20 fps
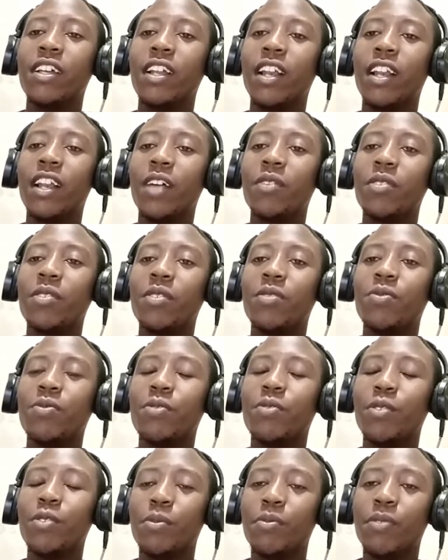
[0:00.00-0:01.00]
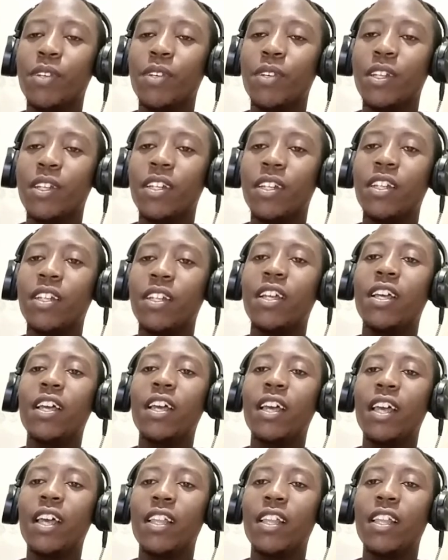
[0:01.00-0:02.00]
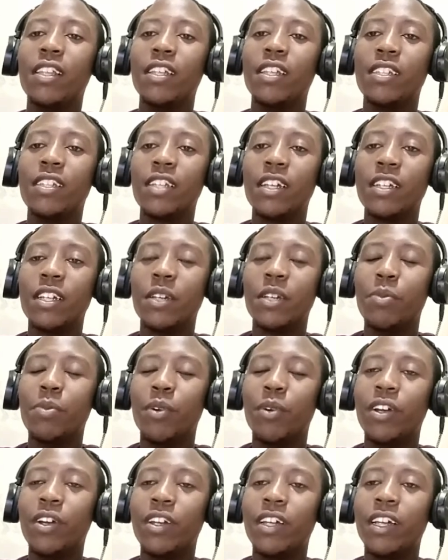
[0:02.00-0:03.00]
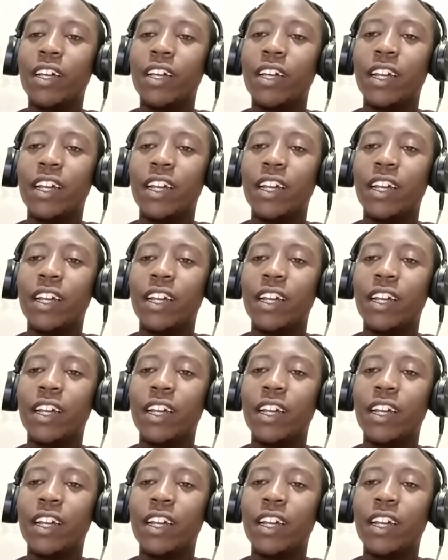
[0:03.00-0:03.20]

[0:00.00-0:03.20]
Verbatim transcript: Clouds formed and they started pouring